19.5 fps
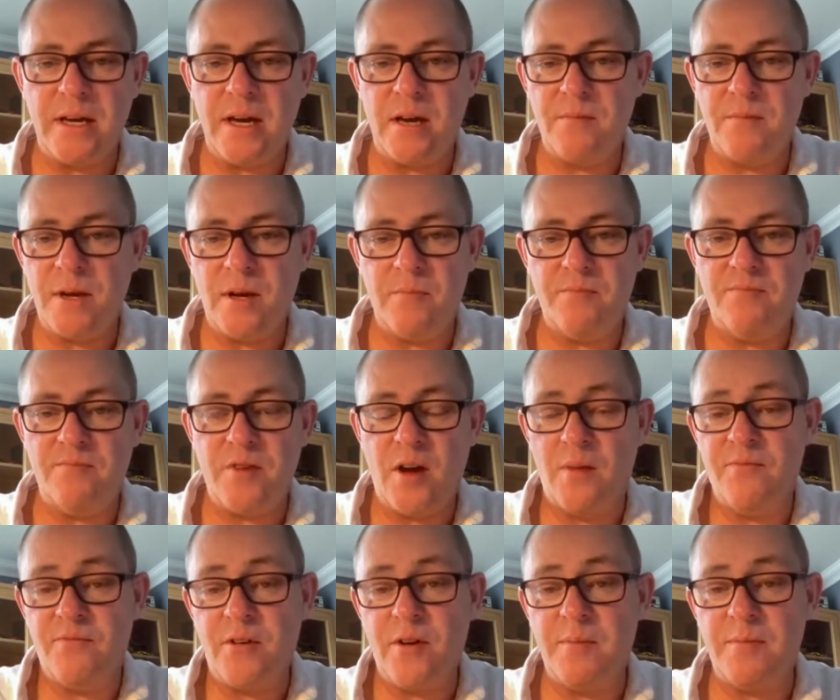
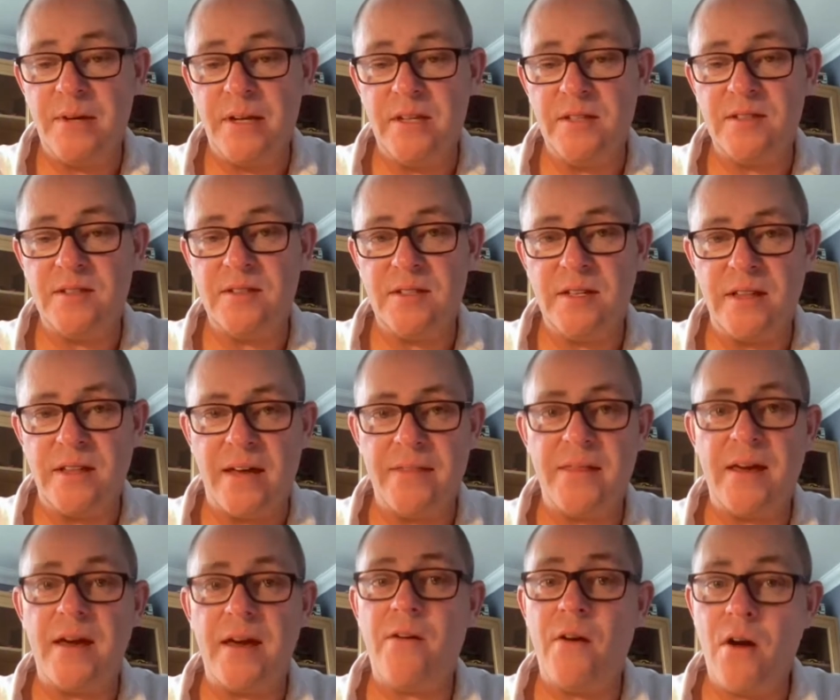I'm very pleased to see that.
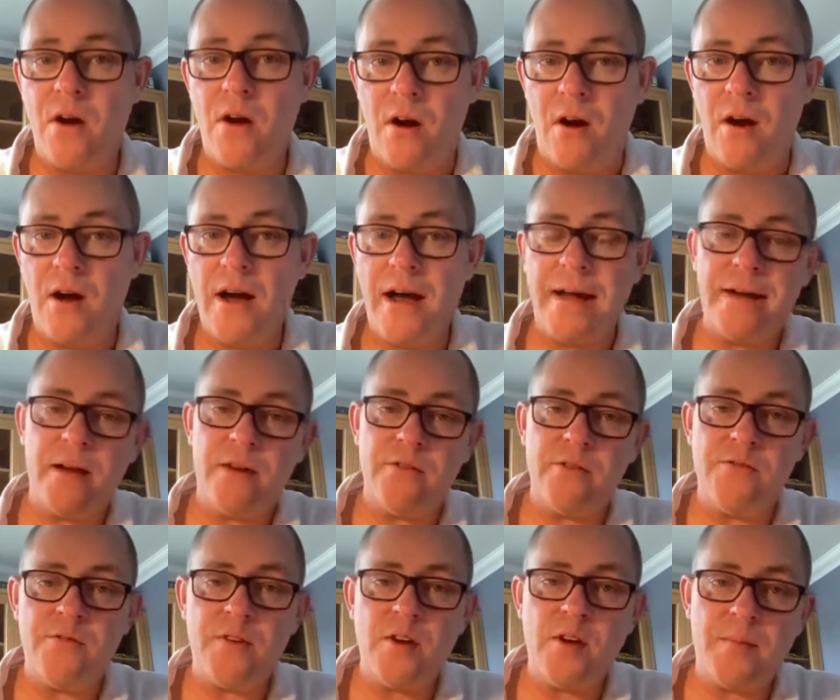There are, and I
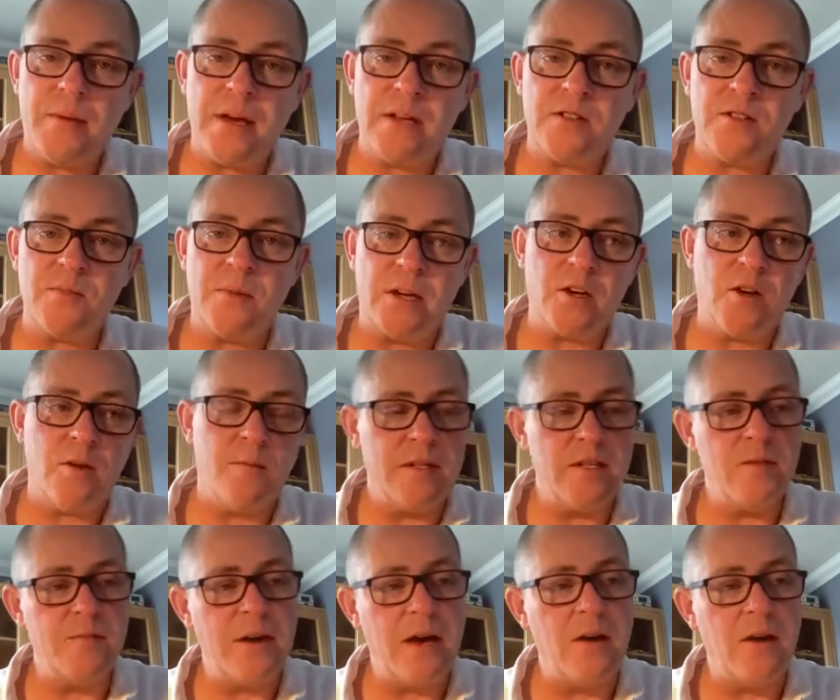refer back to my
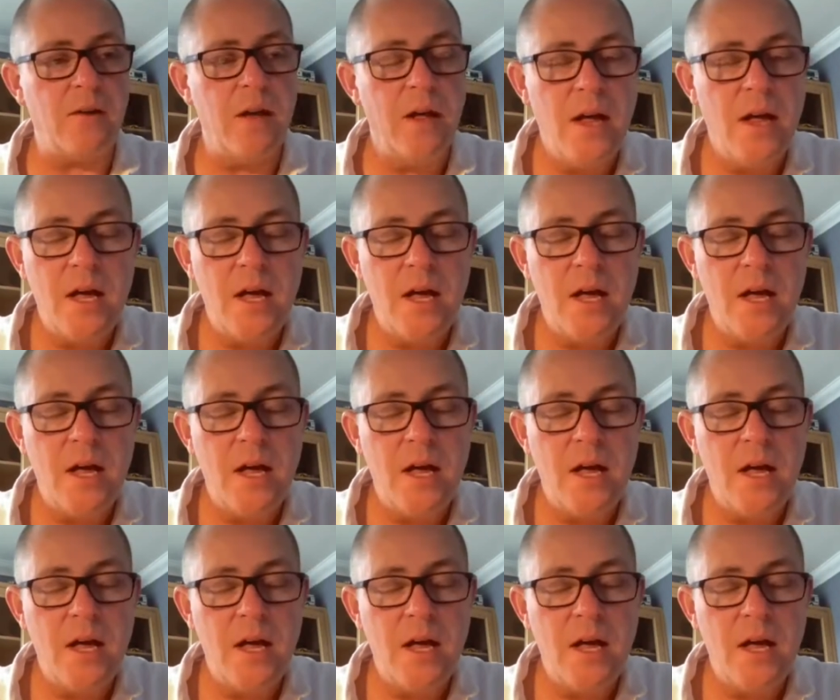comment about